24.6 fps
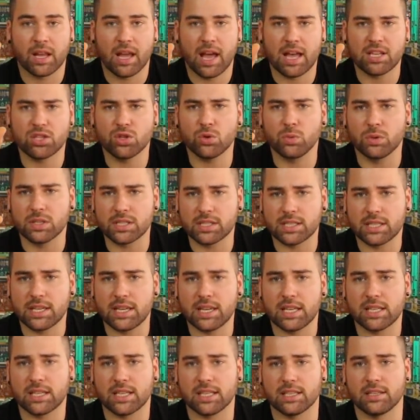As you will see,
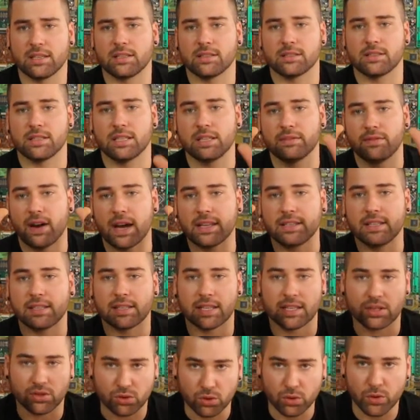it is
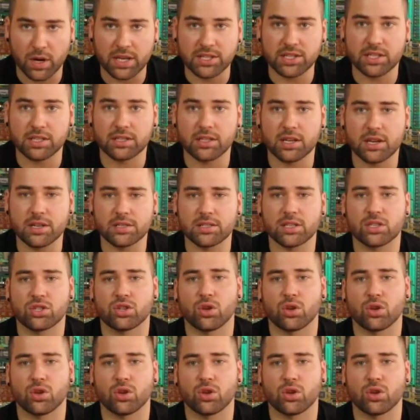divided in two registers,